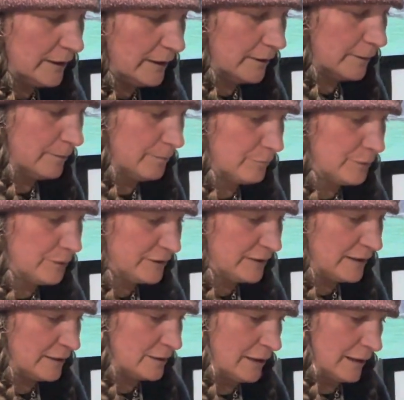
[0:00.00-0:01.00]
but
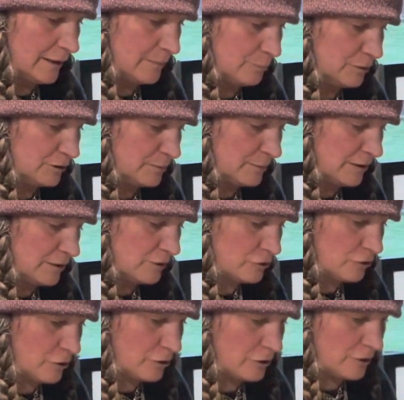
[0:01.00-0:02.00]
I put them in a
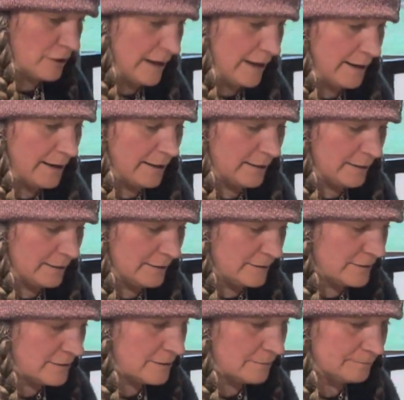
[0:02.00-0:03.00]
jar
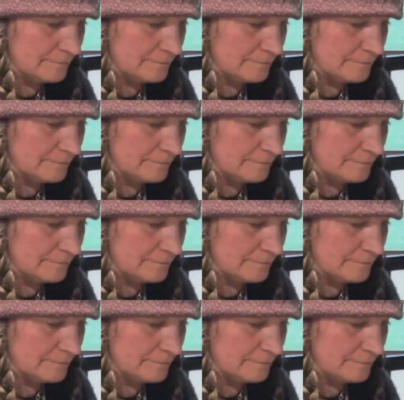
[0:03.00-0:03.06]
and